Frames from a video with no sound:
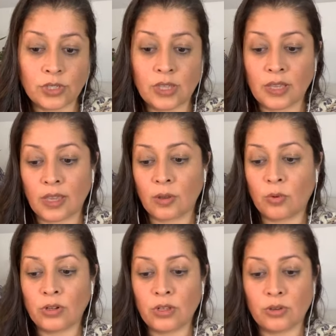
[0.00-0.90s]
I'm just
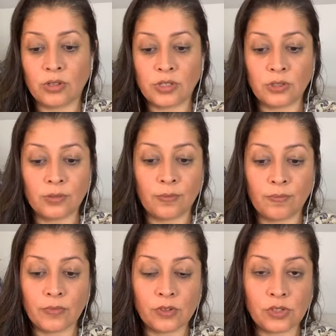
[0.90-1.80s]
thinking what you could
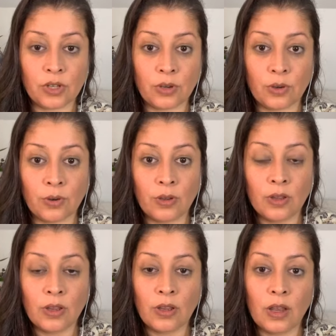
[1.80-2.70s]
do. So,
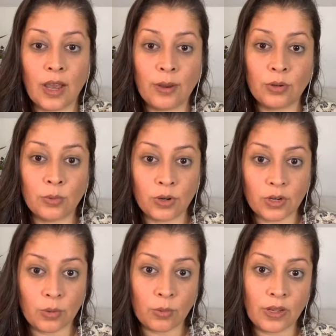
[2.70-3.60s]
I would
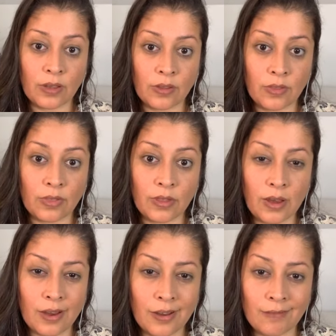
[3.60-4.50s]
work with
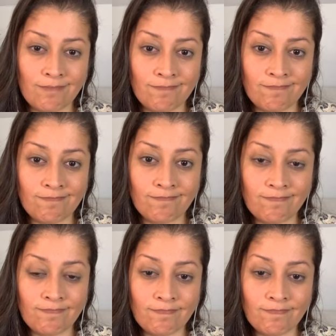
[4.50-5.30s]
um,